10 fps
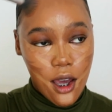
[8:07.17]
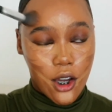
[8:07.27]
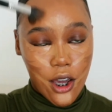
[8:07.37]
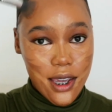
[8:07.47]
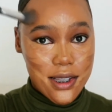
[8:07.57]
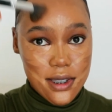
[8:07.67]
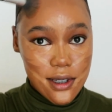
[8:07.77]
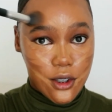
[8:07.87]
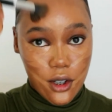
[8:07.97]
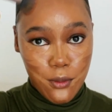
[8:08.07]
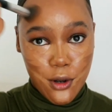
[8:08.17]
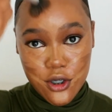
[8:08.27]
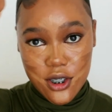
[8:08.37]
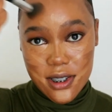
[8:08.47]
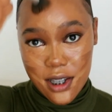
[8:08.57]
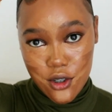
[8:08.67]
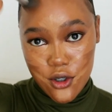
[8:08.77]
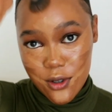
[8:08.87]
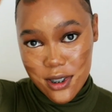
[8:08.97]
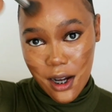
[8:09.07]

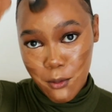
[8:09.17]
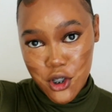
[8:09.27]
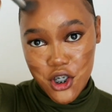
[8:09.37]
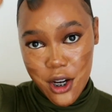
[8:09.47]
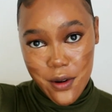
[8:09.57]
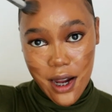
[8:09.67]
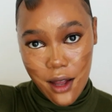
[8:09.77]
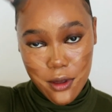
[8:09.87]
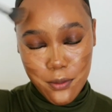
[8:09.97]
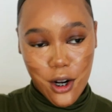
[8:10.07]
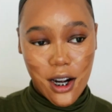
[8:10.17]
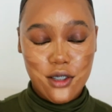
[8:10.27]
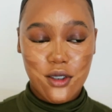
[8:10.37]
ensures that I'm shearing out the product.